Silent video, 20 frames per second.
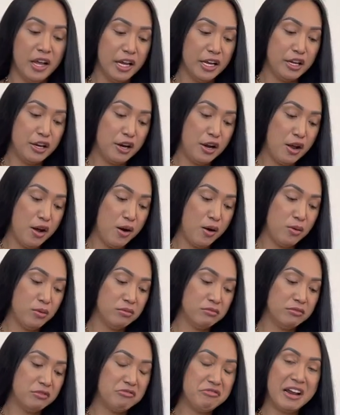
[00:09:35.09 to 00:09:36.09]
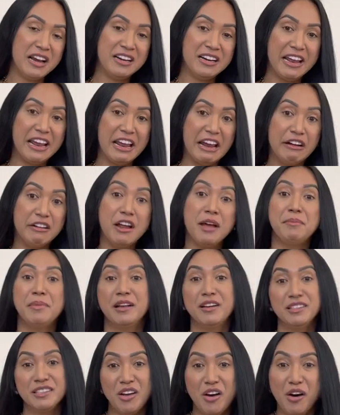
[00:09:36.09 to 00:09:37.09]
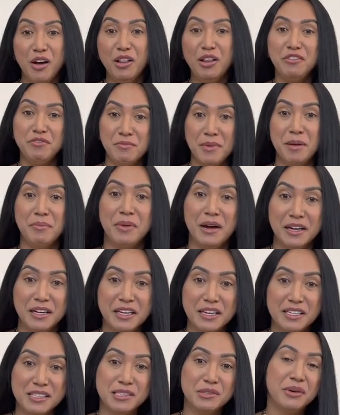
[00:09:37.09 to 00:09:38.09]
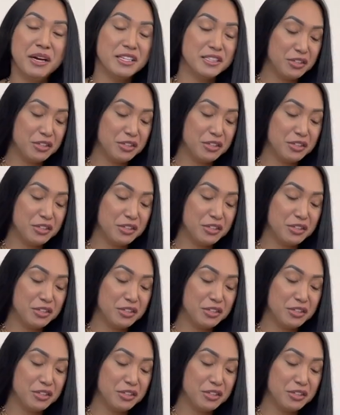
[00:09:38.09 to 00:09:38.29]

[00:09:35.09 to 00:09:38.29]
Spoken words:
you know, red area, because all of my body is red.